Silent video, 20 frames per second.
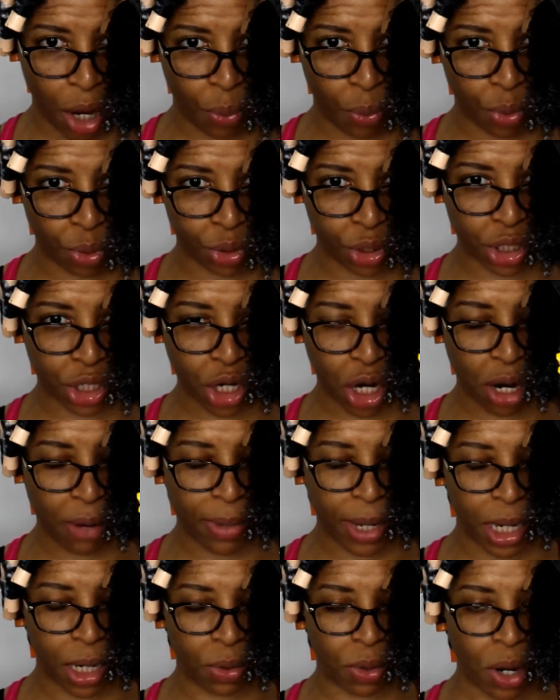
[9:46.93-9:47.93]
will
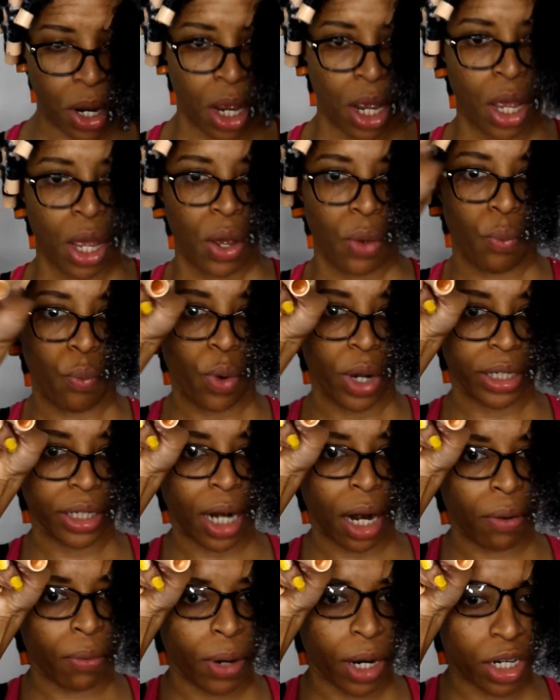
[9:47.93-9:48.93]
determine what
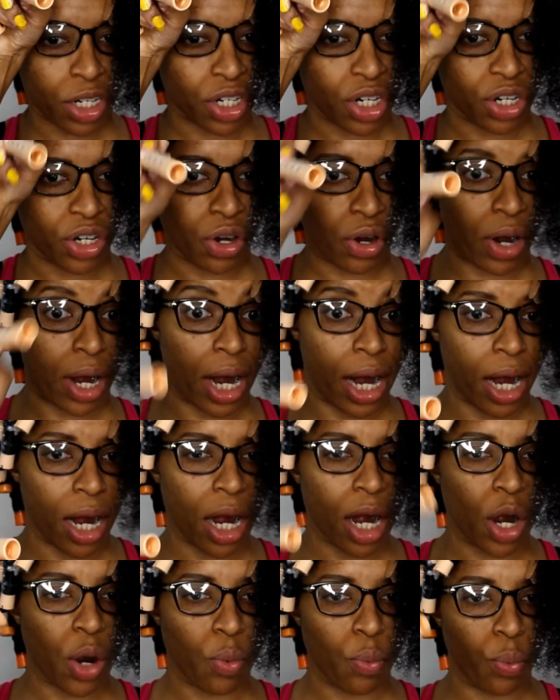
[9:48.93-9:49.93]
direction your
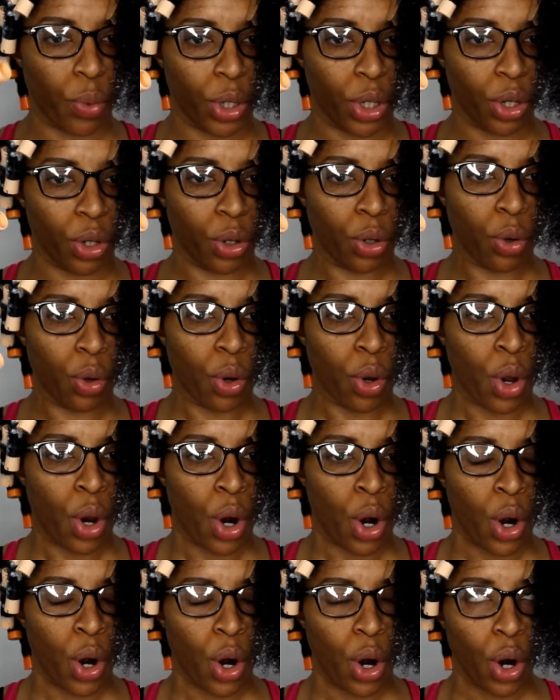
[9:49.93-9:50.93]
hair will
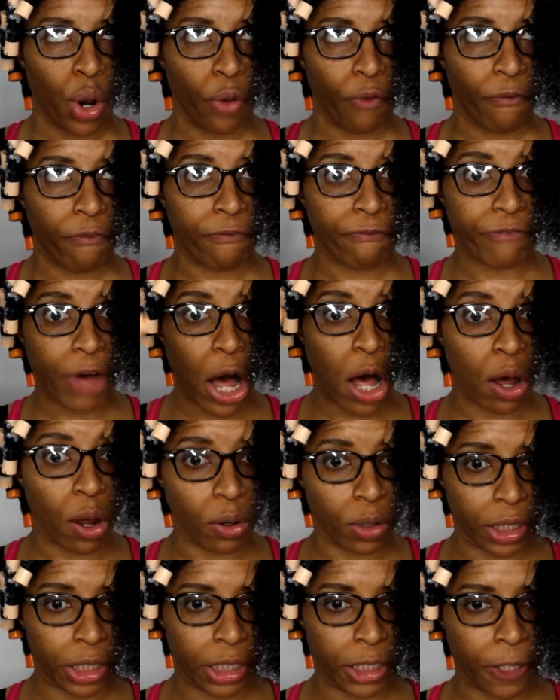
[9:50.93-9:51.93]

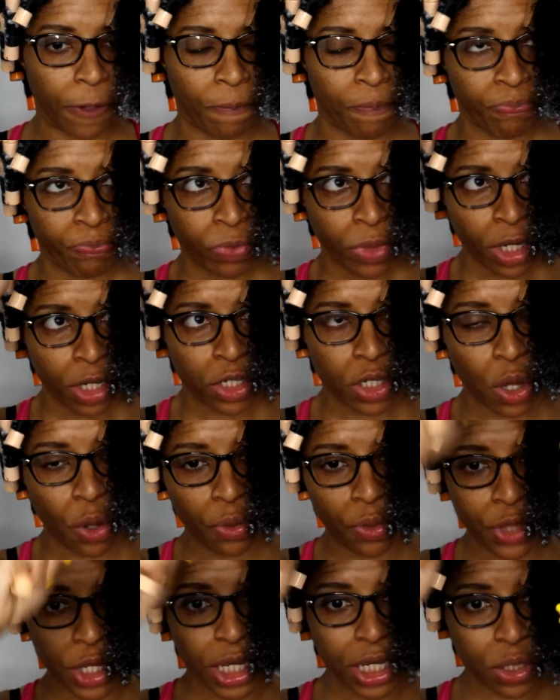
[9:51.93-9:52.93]
fall in. So
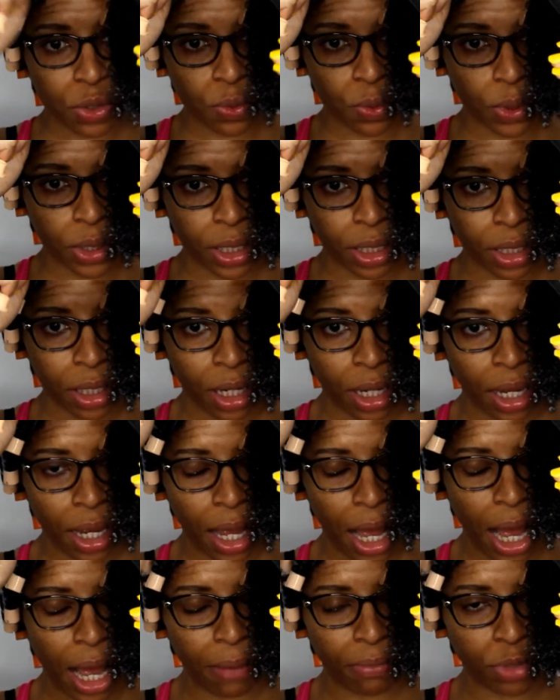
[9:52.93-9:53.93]
this one
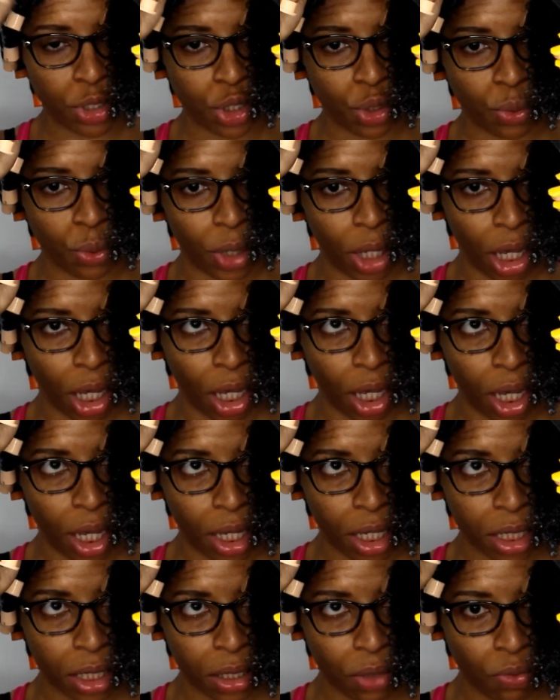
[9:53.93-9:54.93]
I'm doing
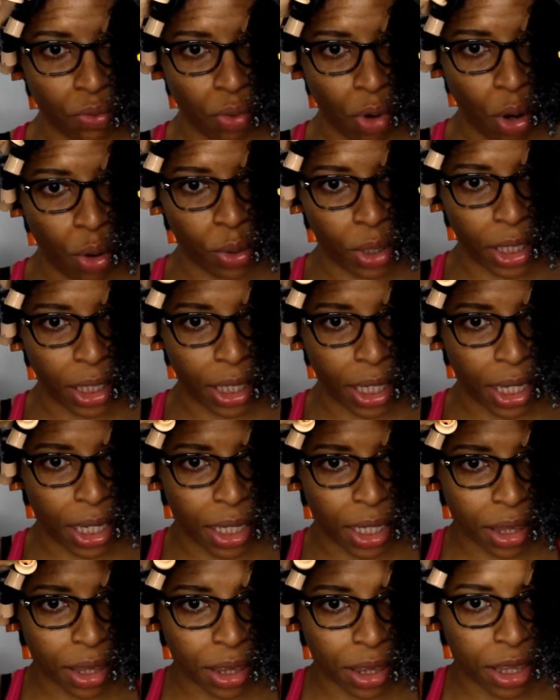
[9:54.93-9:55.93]
rolling
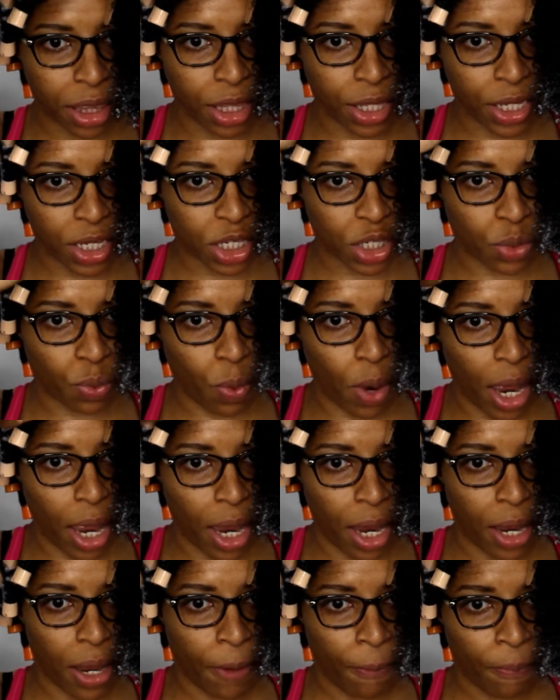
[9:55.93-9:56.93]
it this way.